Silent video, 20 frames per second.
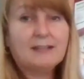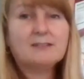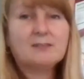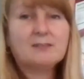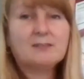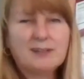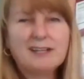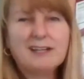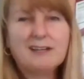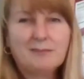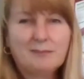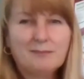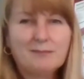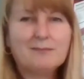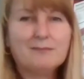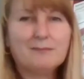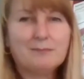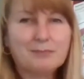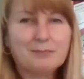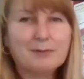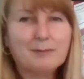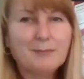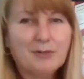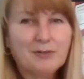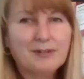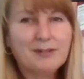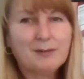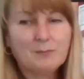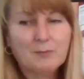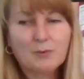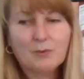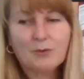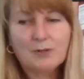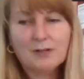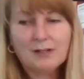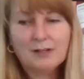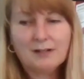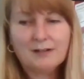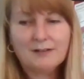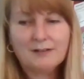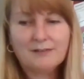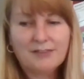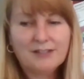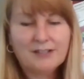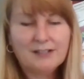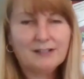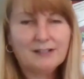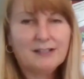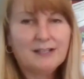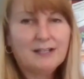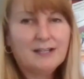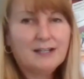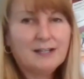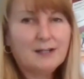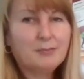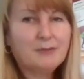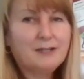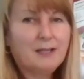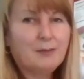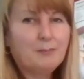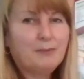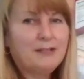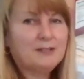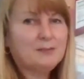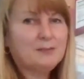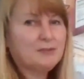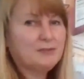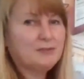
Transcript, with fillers: That's why I'm promoting more of the uh, plant-based